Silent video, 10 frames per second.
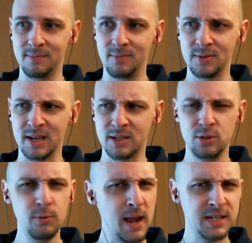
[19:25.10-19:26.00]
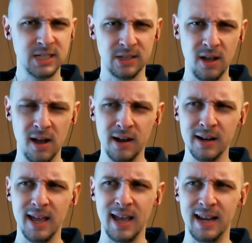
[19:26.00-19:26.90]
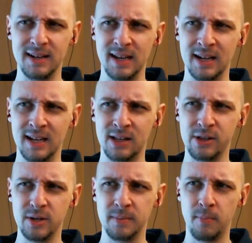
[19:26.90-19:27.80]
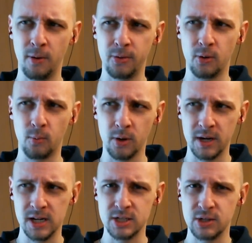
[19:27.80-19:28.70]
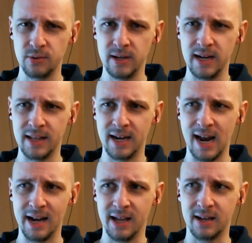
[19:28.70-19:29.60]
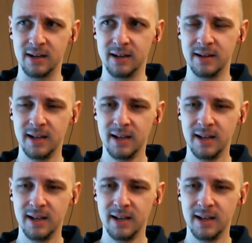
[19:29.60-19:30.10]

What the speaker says: was like 2 pages long, and it included both your work history, and it had like a